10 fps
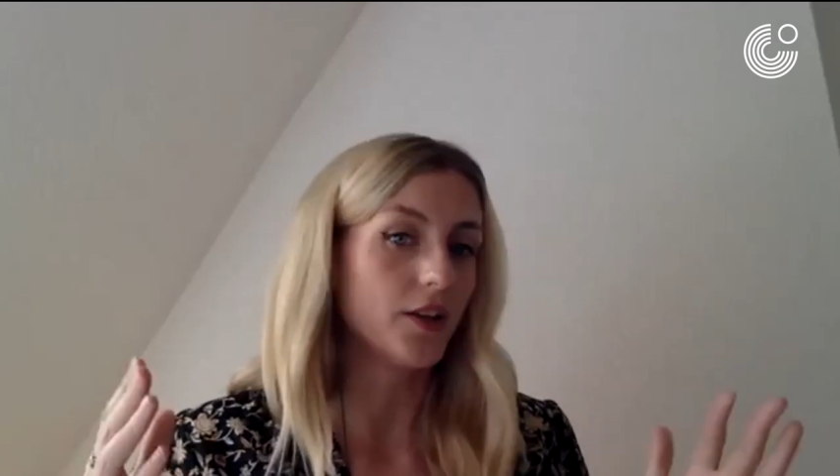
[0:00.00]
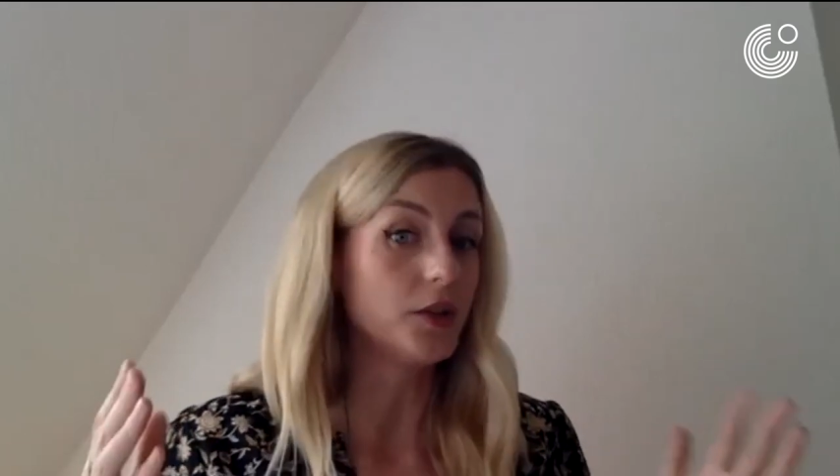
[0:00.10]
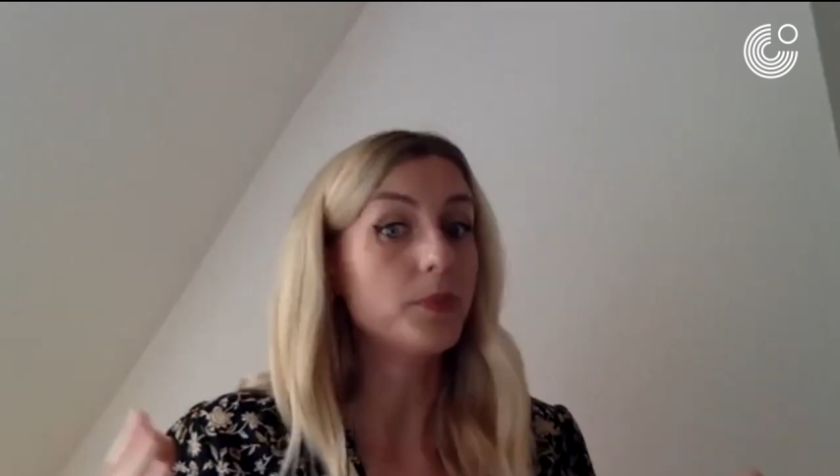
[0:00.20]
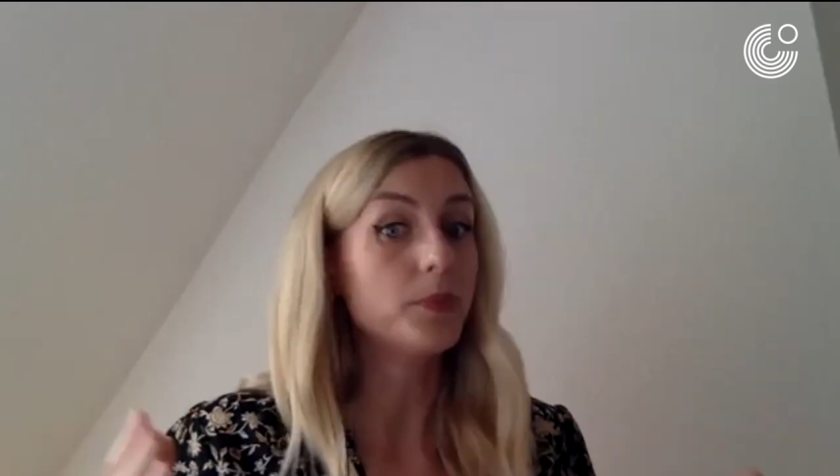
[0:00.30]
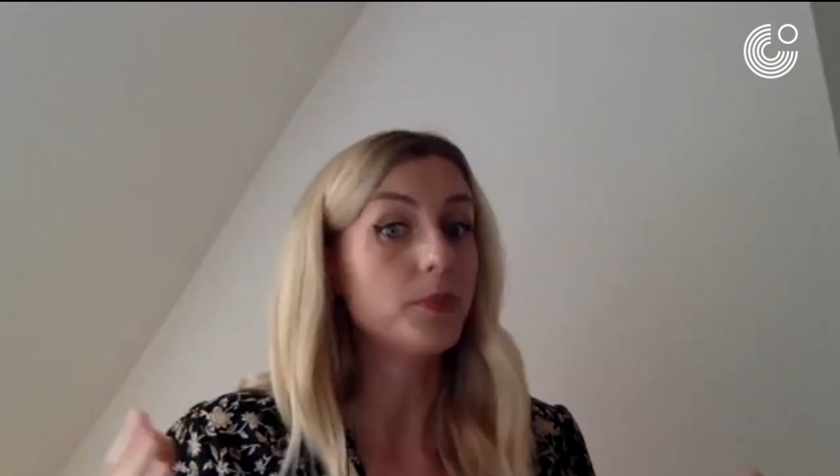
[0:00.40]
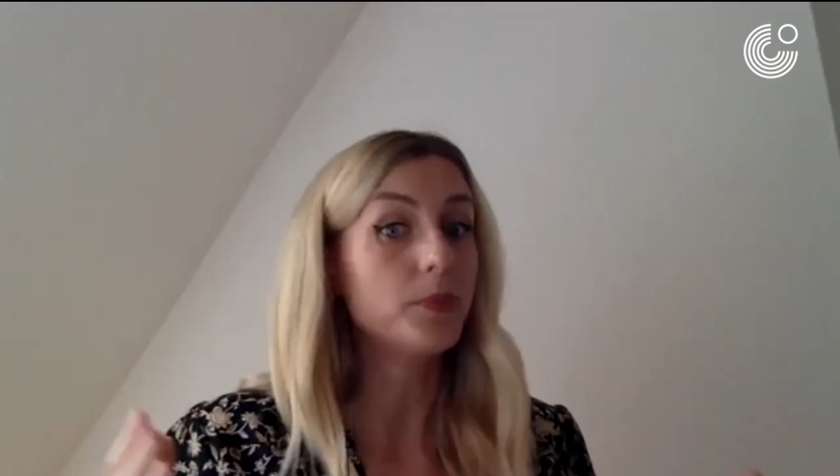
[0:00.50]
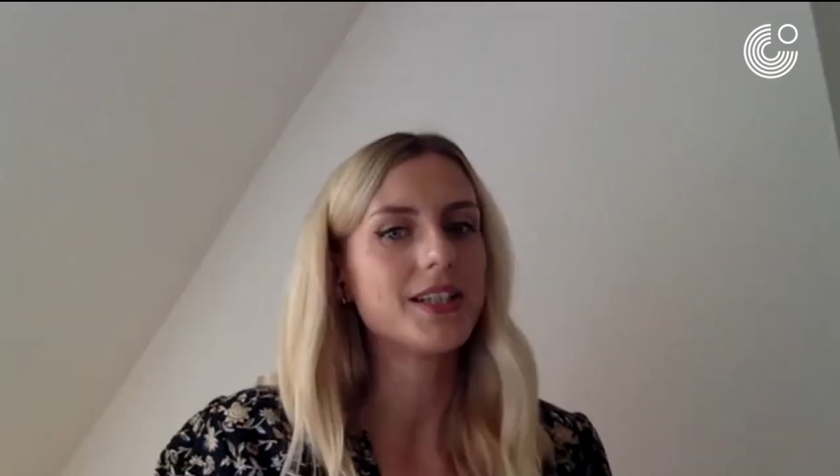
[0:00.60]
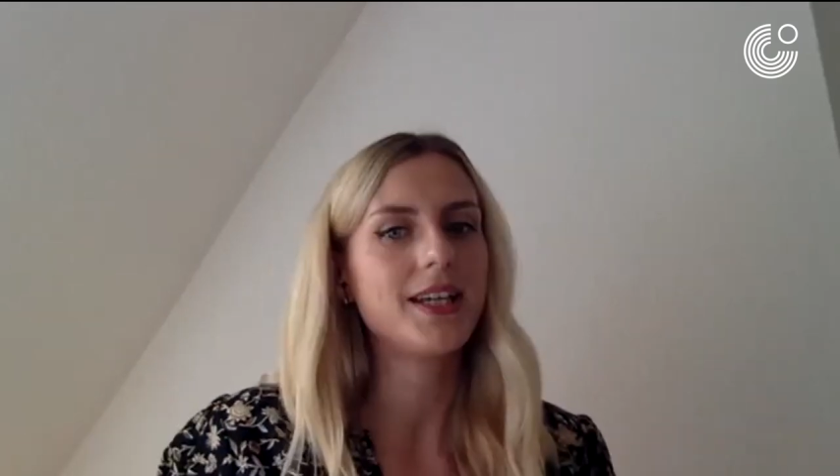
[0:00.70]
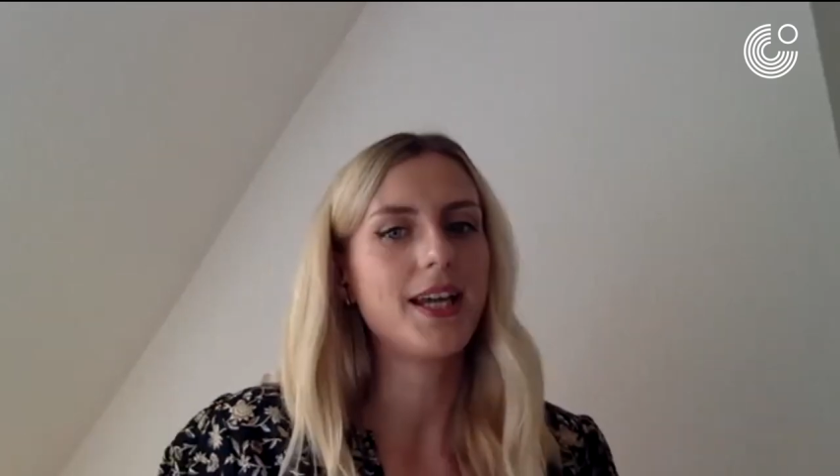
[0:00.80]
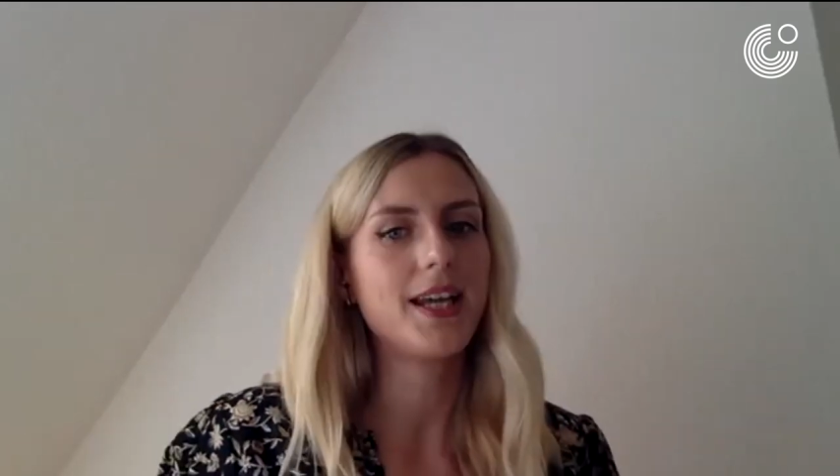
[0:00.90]
the
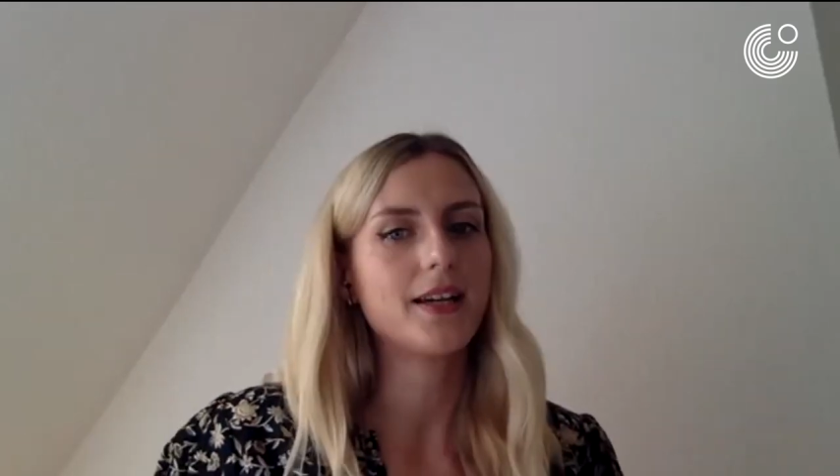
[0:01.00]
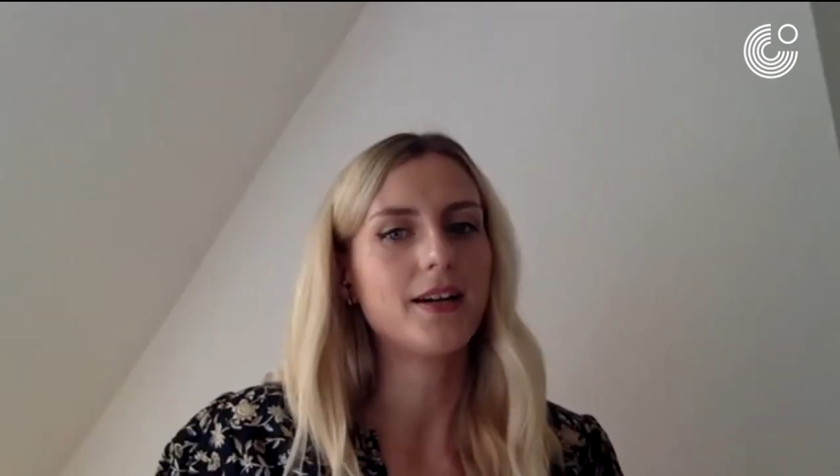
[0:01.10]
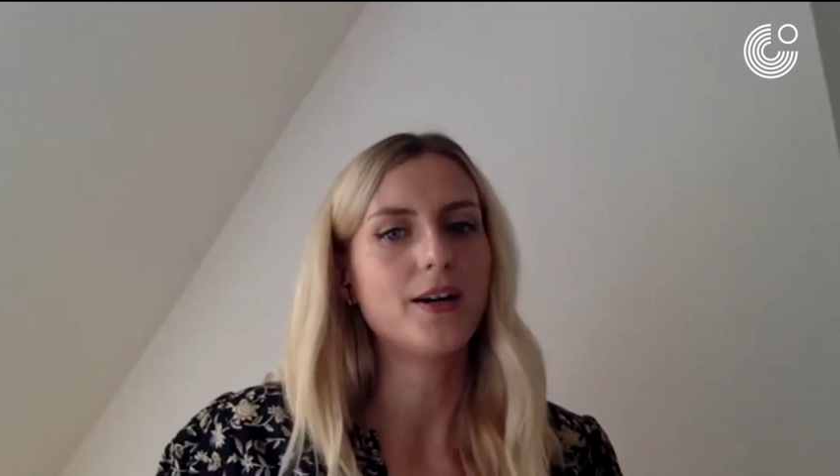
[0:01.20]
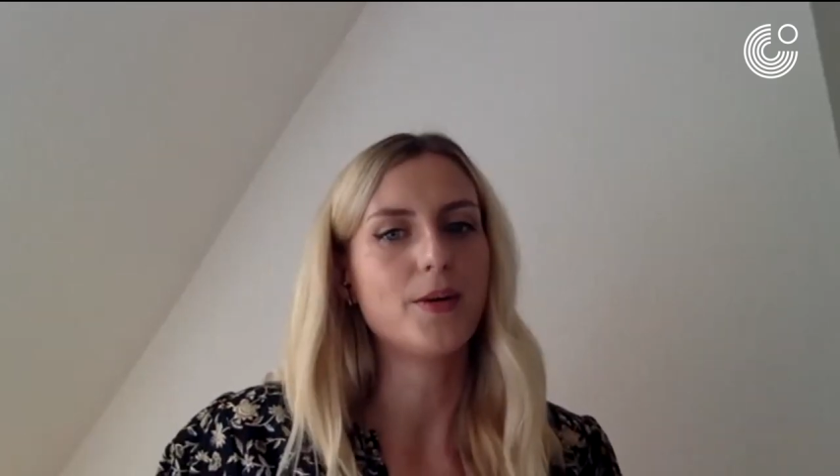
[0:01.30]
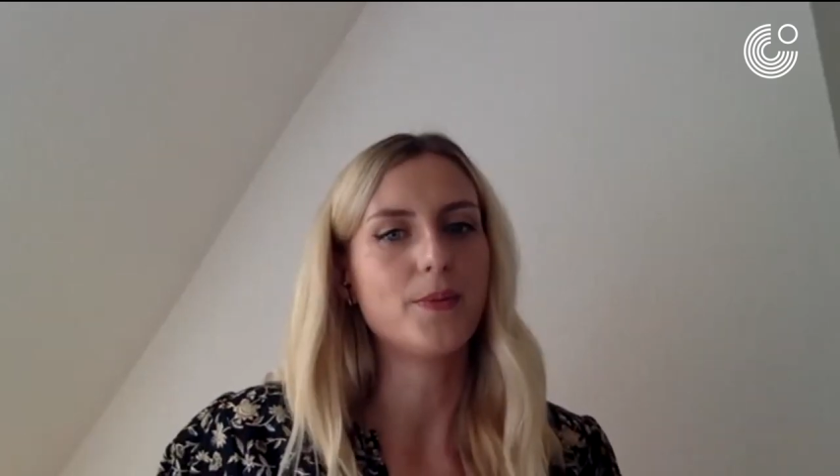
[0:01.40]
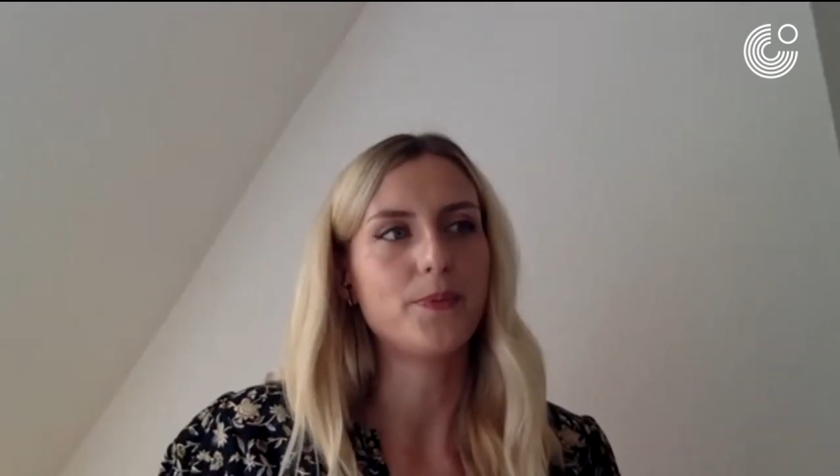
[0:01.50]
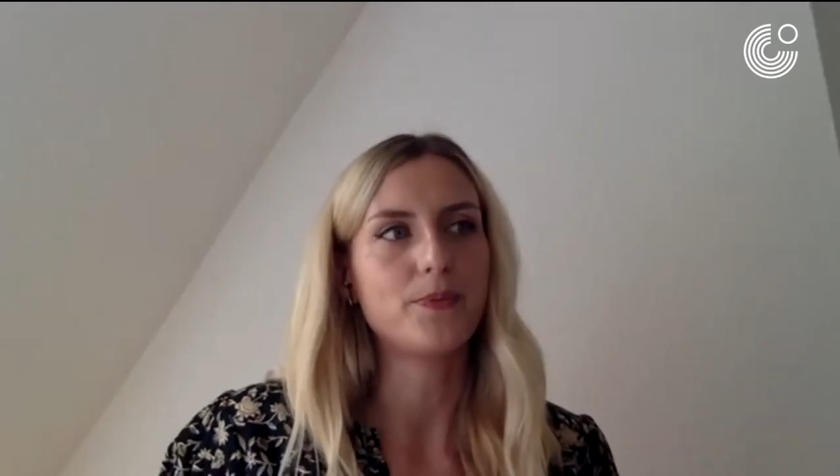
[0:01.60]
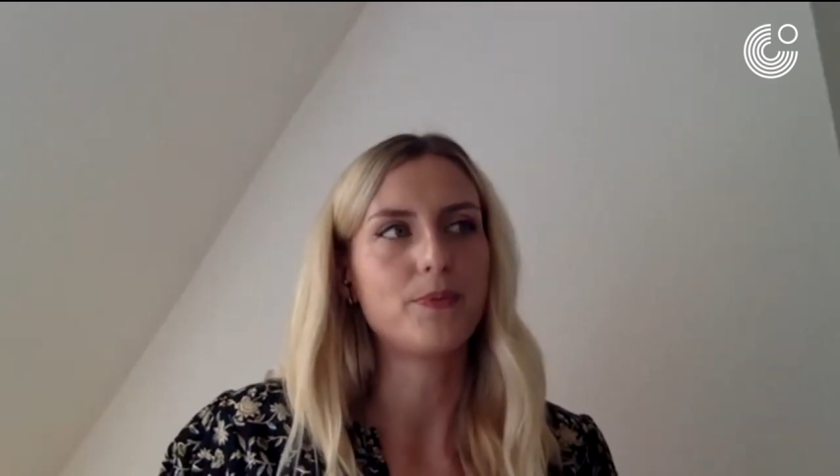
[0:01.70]
building.